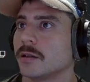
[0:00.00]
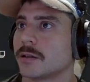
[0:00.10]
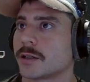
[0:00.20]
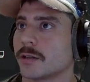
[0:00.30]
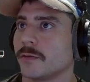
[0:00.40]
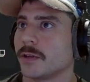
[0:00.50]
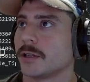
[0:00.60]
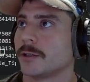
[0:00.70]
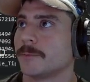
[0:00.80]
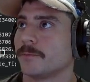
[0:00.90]
Show the
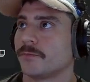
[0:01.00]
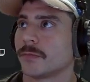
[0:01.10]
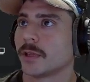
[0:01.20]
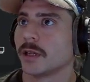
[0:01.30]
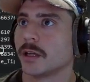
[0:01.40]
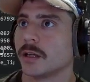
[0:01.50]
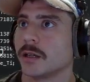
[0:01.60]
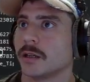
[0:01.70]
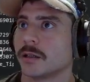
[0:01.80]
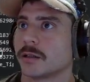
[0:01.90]
video,
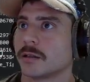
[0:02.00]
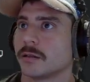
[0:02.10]
and